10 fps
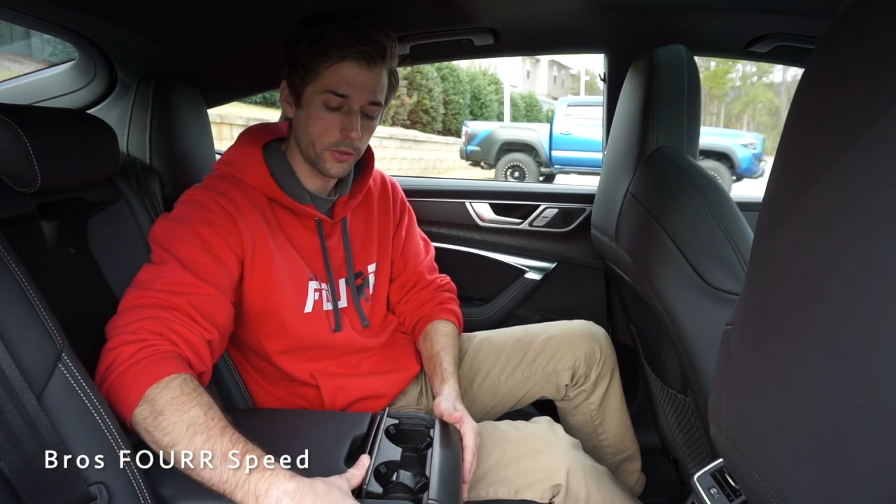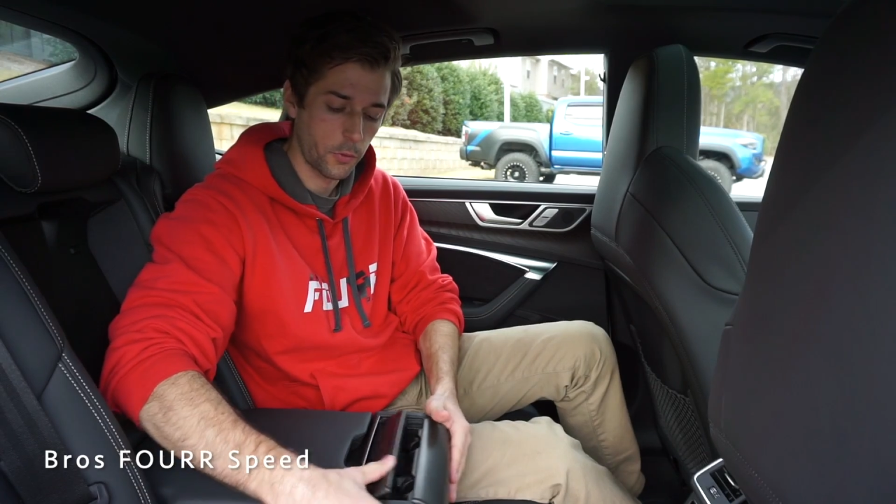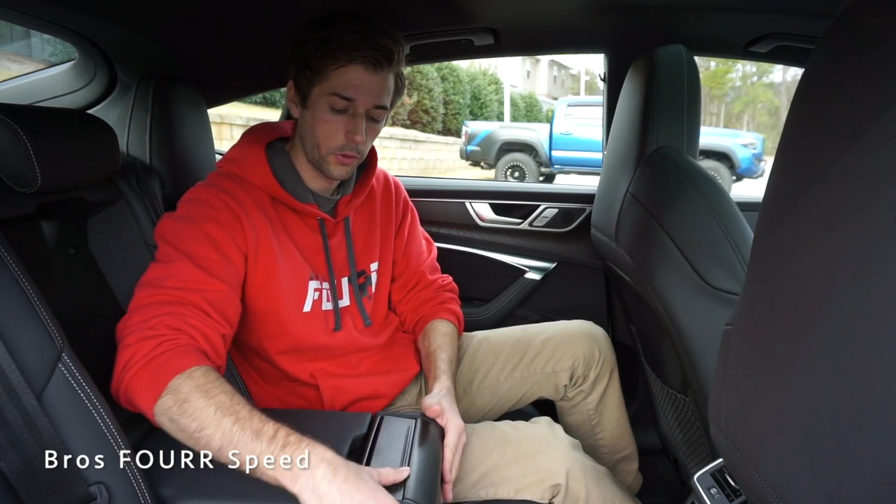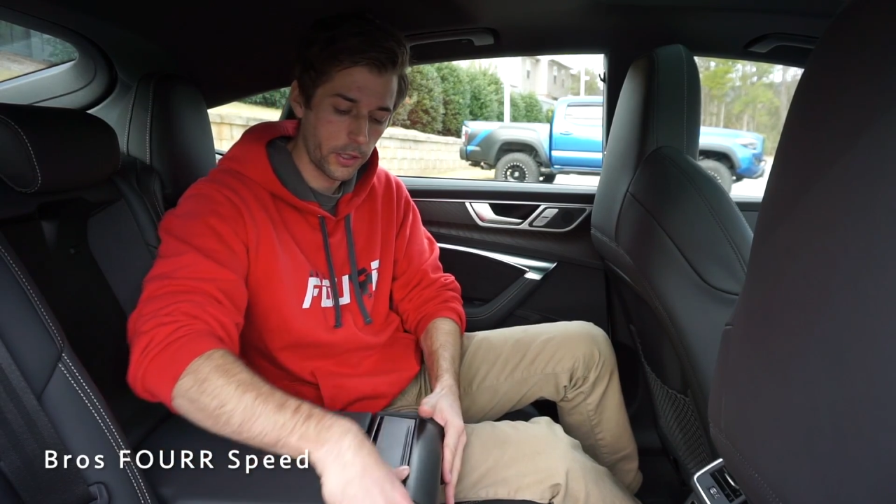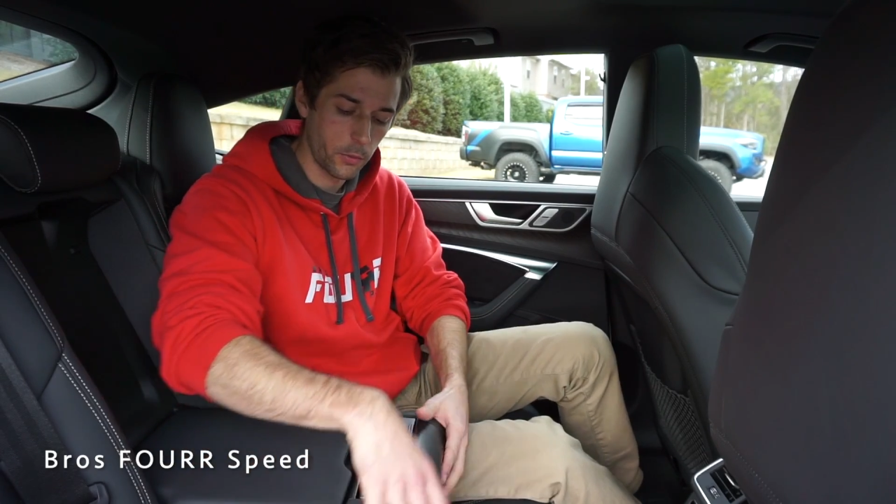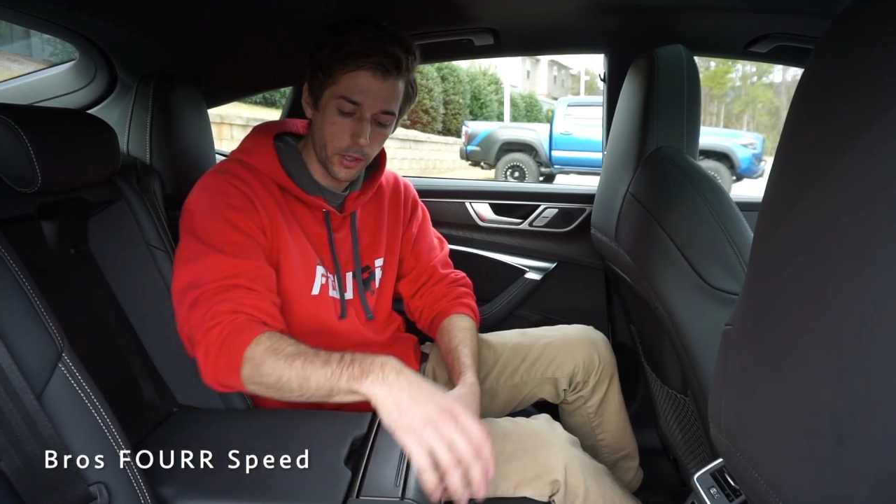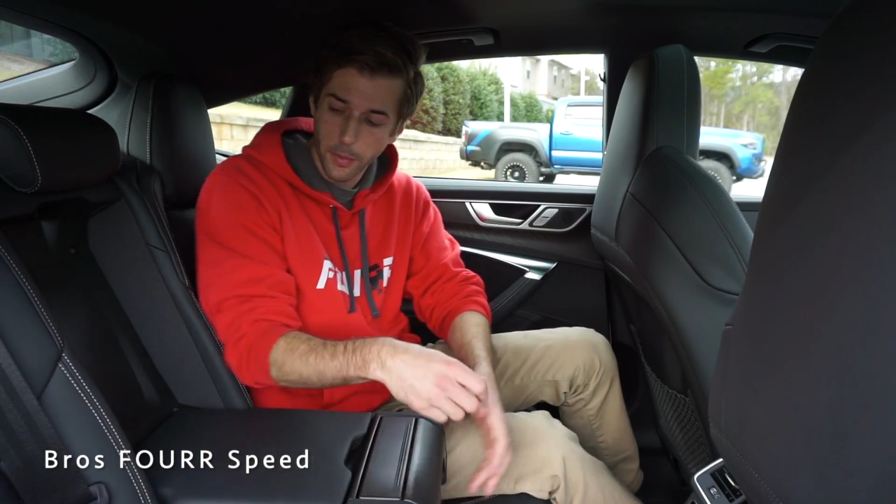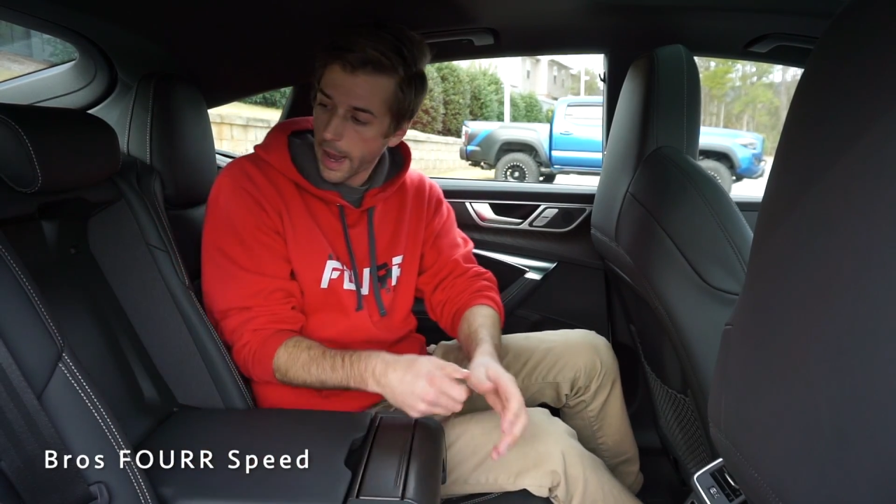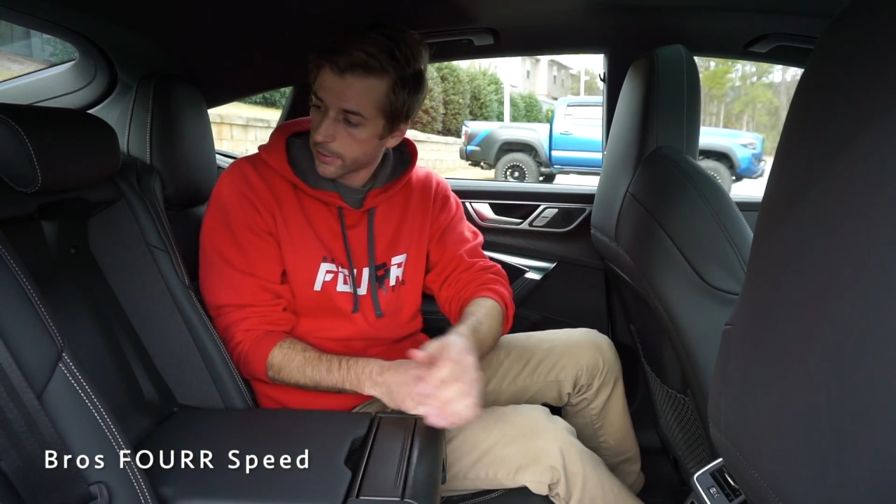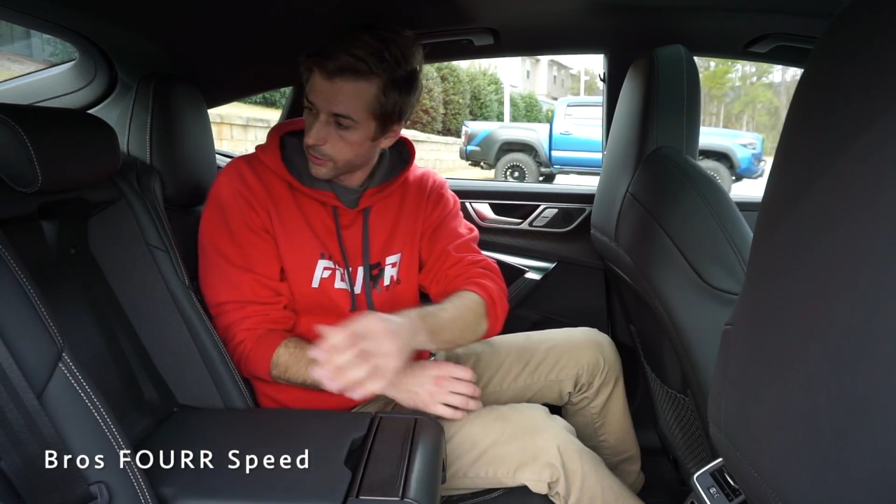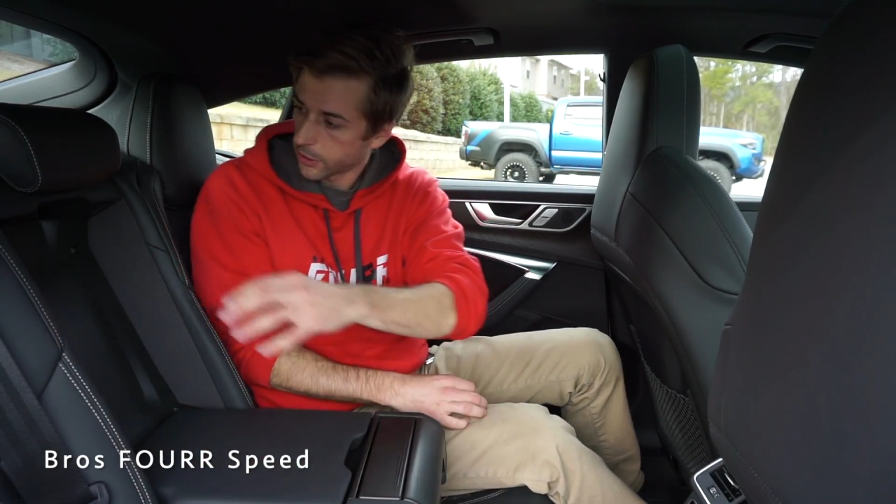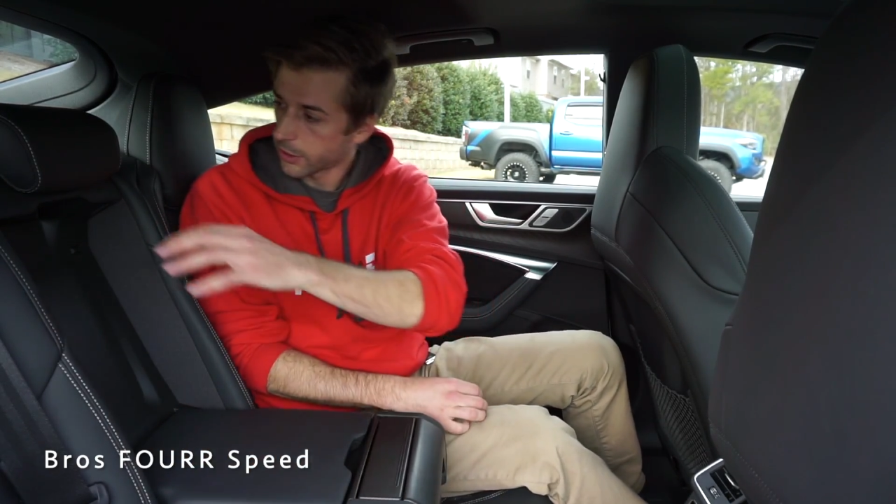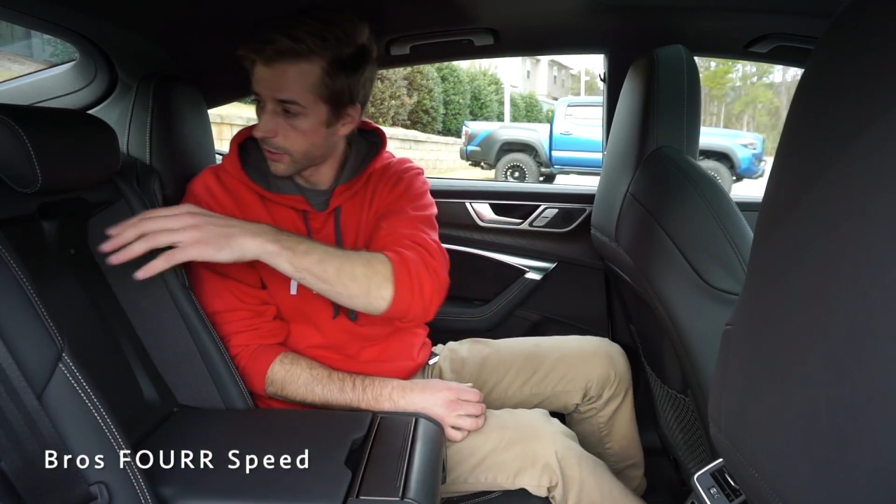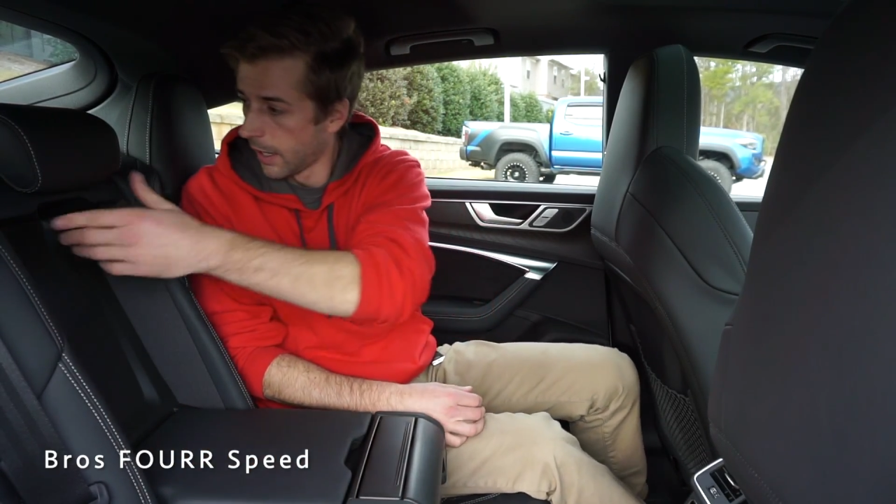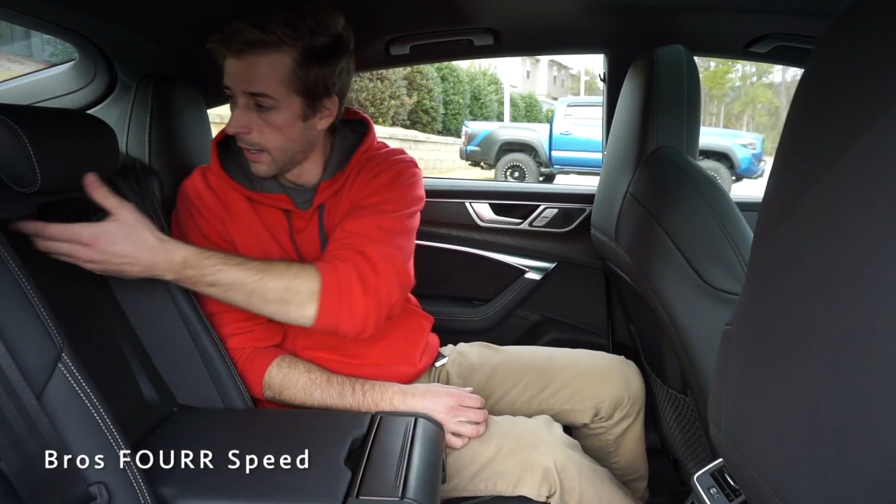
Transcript: for the rear passengers.